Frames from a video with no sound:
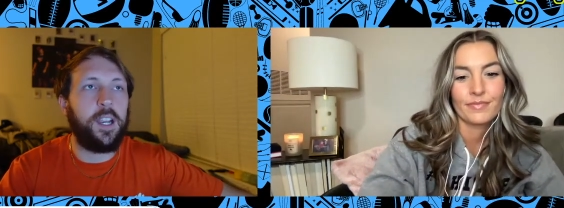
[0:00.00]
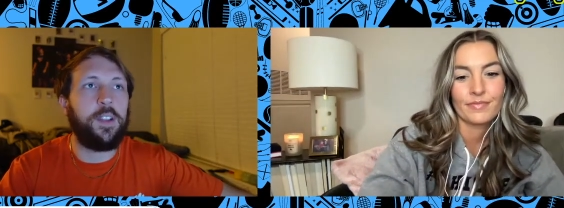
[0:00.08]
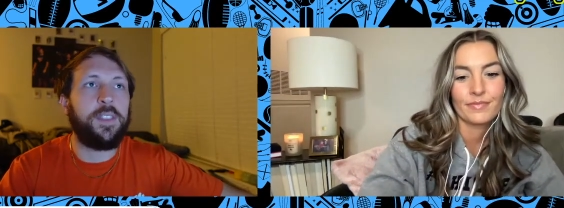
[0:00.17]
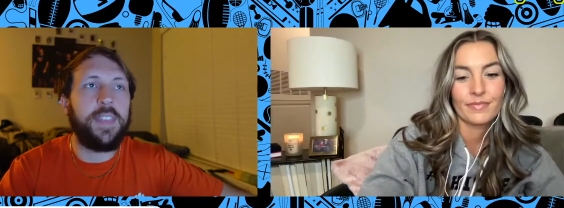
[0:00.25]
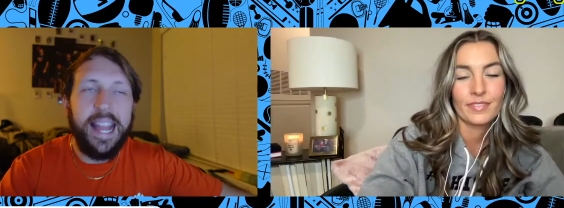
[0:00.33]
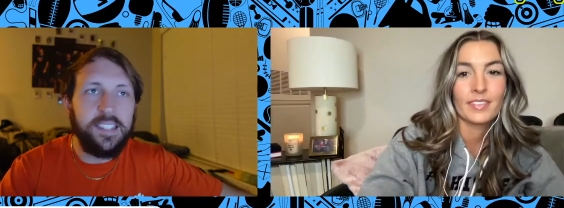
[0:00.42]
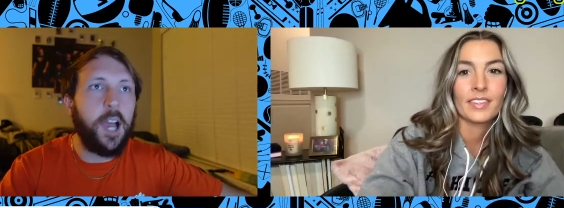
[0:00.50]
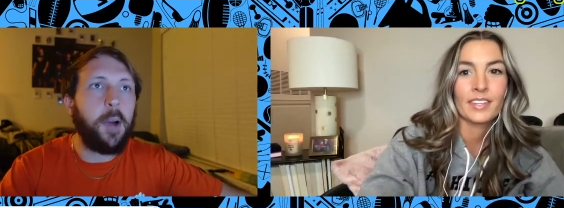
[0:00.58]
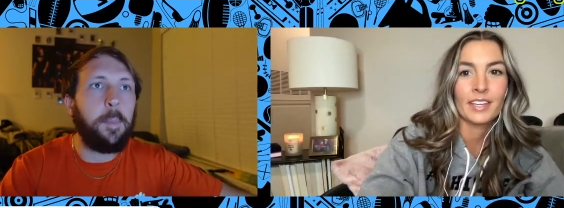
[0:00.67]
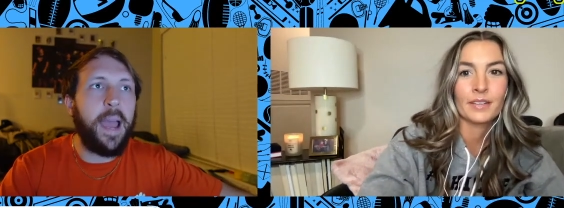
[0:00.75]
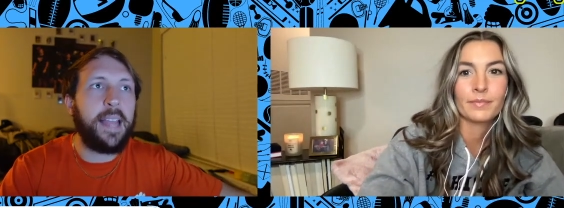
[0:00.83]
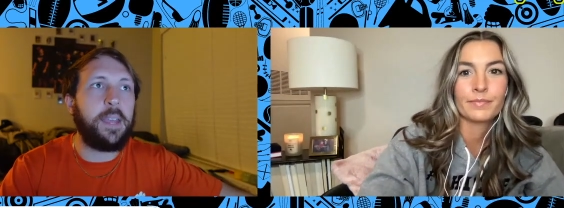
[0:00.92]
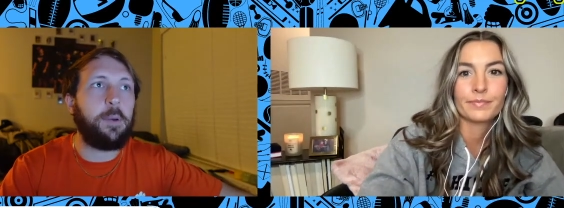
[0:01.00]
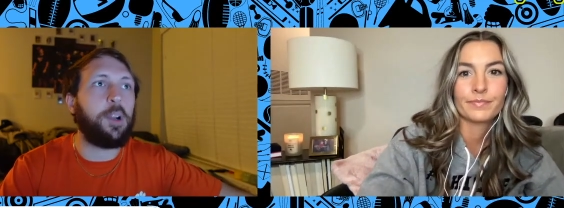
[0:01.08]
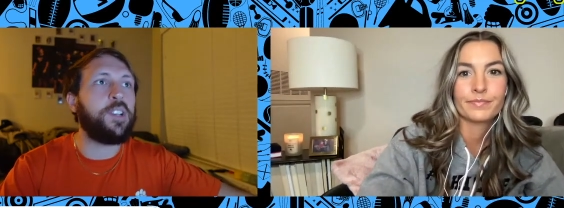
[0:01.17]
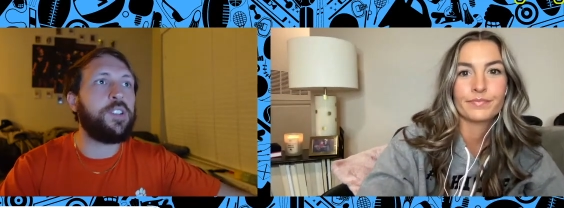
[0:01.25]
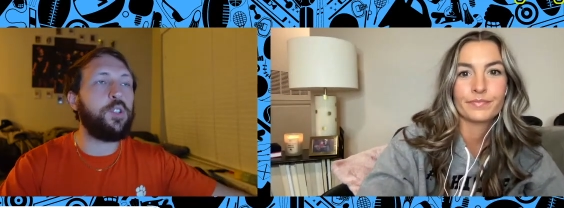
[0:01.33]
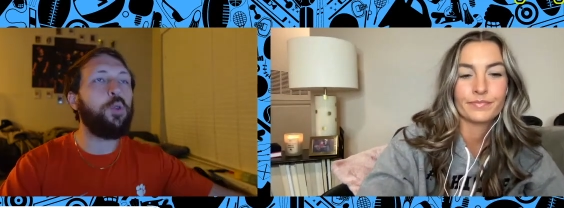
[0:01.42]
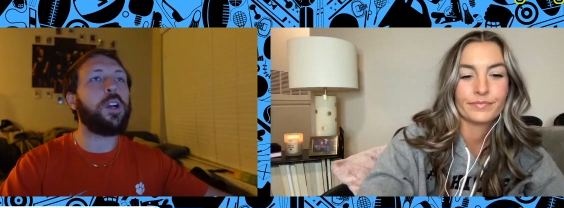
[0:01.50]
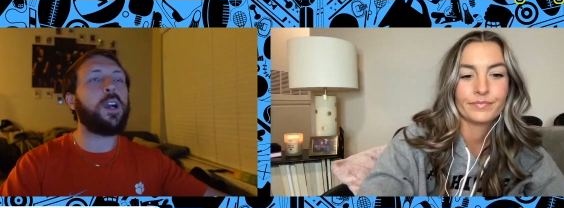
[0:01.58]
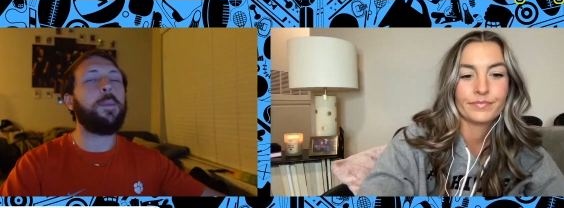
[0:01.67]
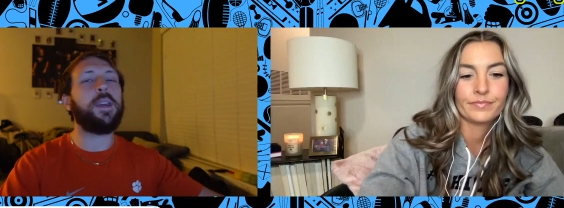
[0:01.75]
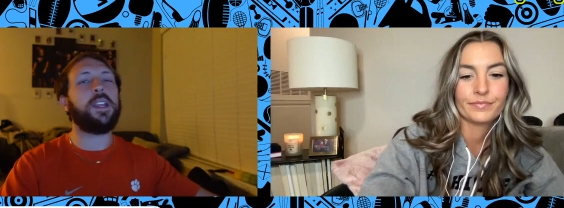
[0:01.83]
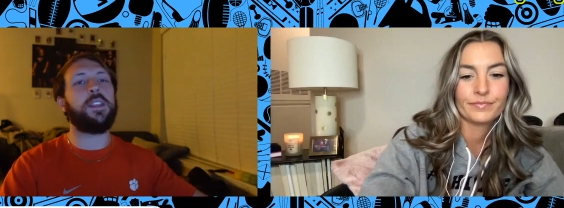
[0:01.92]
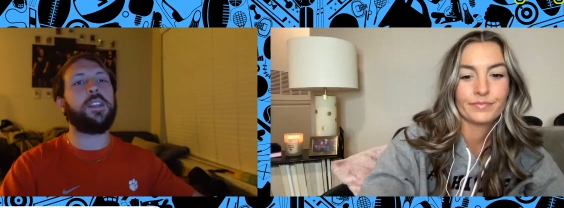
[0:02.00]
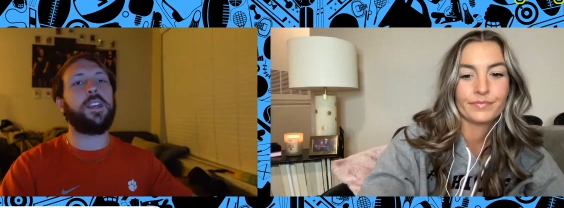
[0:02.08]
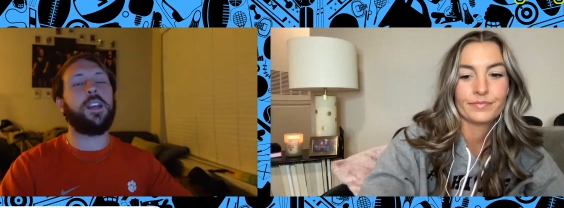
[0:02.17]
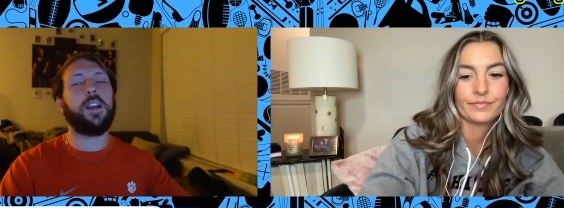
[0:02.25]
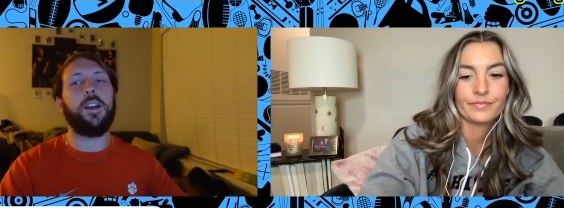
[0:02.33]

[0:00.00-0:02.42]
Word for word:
Speaker 1: That's how bad they were because you were coming into the year